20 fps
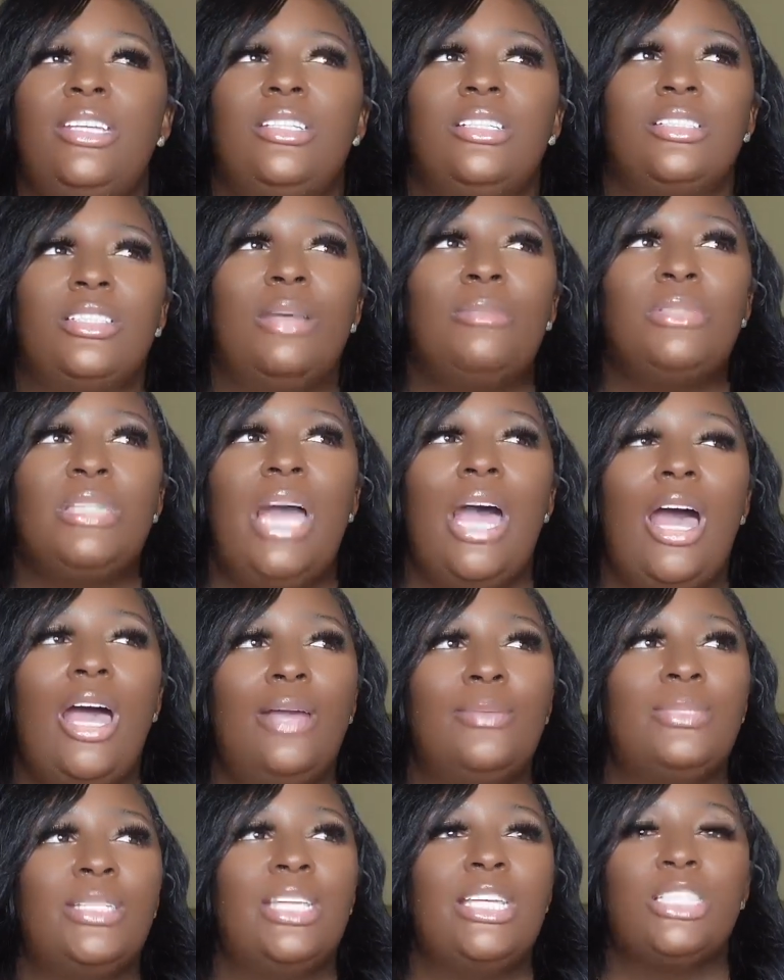
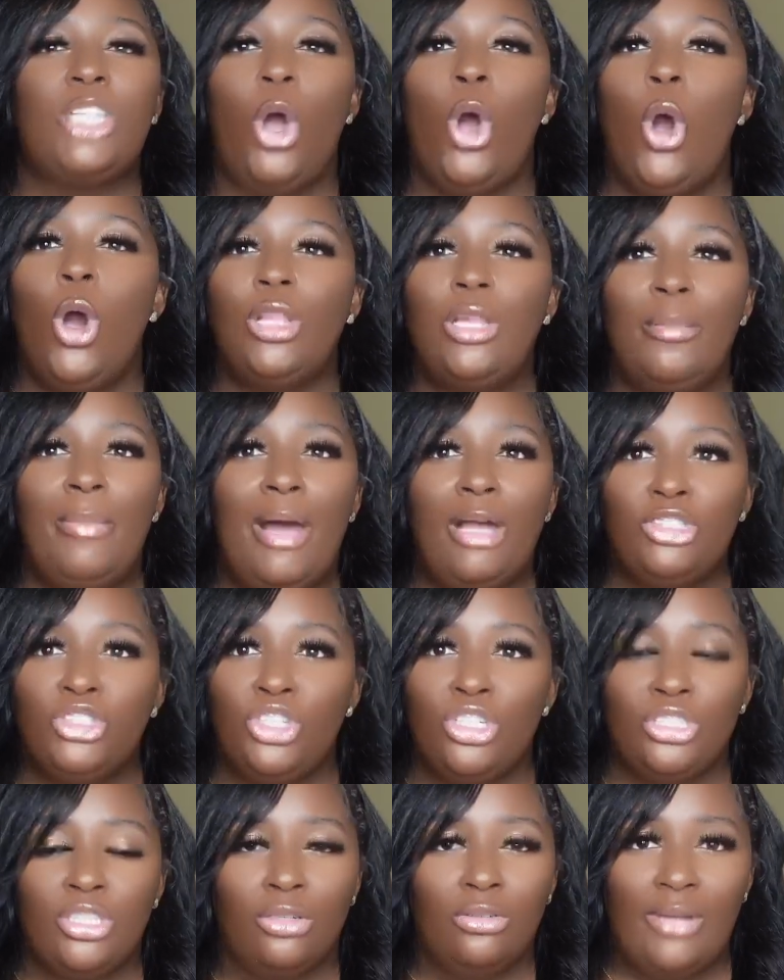sometimes it's all about
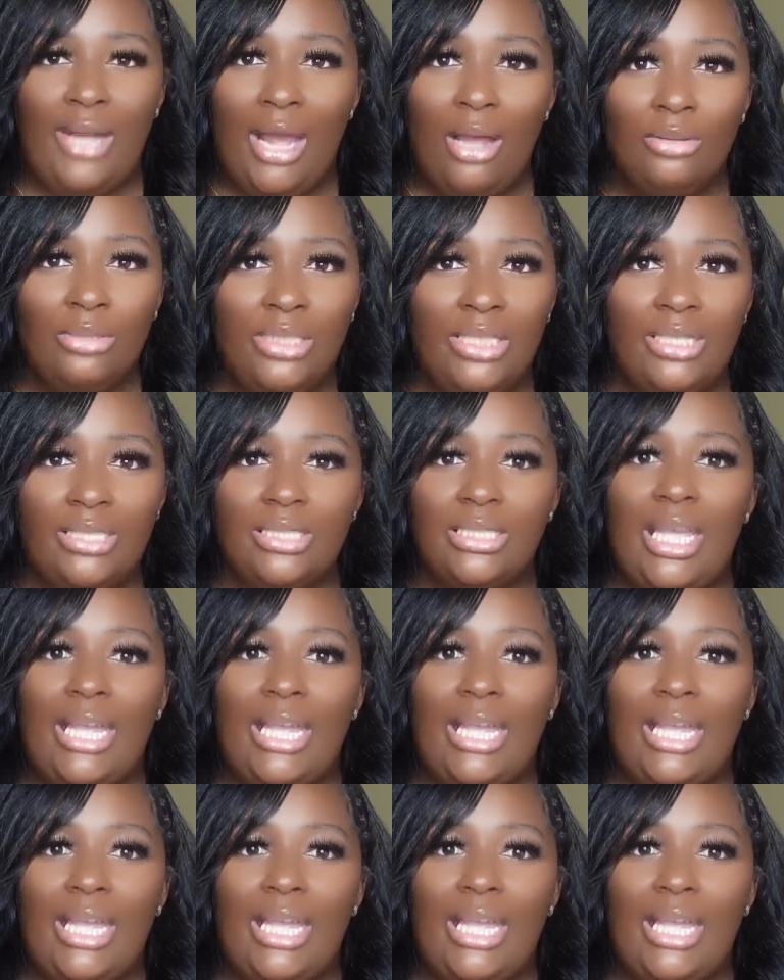your surroundings.